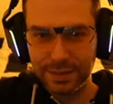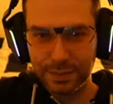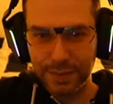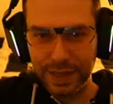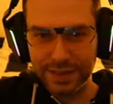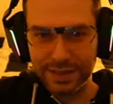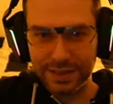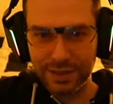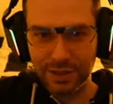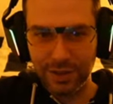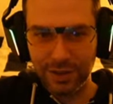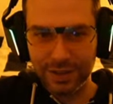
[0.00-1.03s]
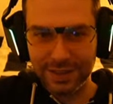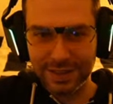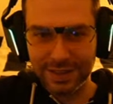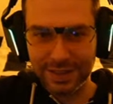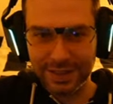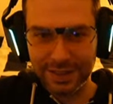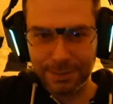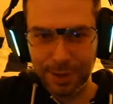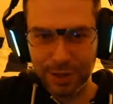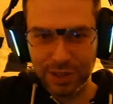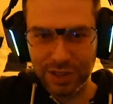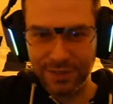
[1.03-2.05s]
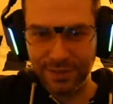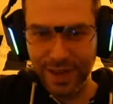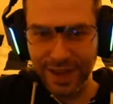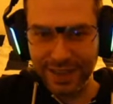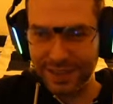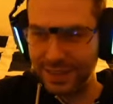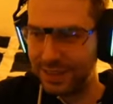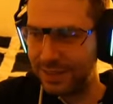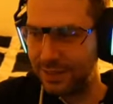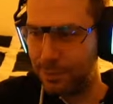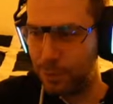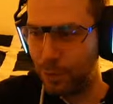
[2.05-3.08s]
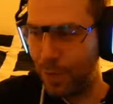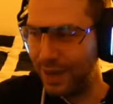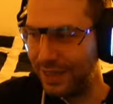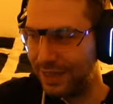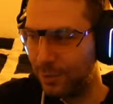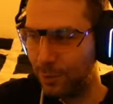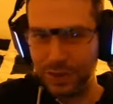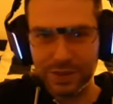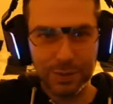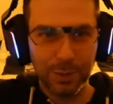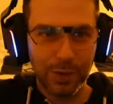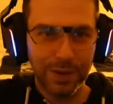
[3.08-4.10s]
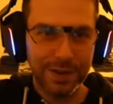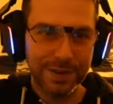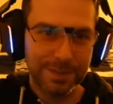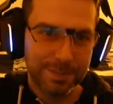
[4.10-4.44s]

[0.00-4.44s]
Best in slots, special effect, it's might once more.